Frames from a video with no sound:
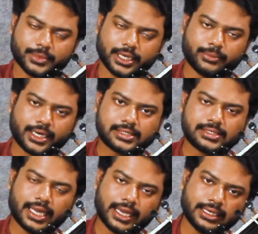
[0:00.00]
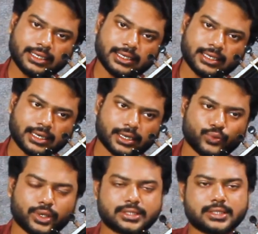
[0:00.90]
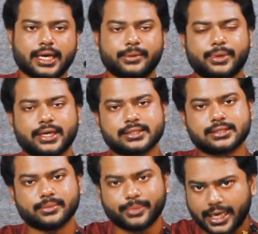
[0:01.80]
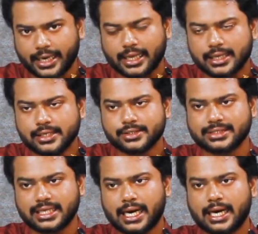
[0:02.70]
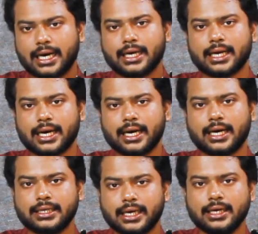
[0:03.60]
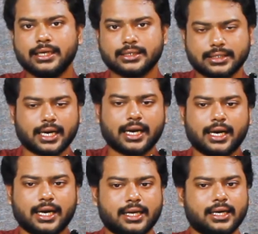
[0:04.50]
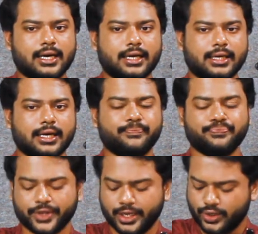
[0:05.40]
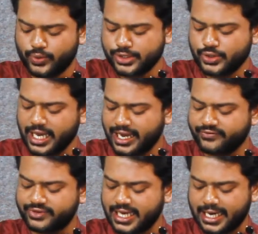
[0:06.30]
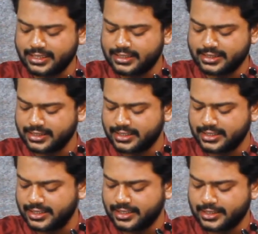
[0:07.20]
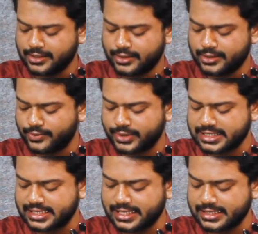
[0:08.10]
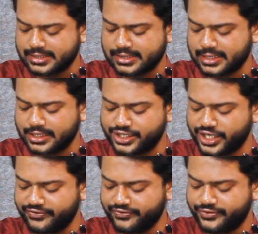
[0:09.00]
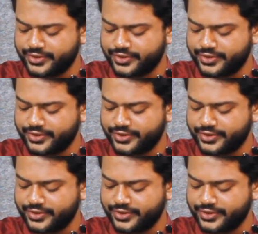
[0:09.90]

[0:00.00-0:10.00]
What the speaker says: marks the end and one that marks the beginning. Da ra da da ra da. Once you have that, once that is achieved,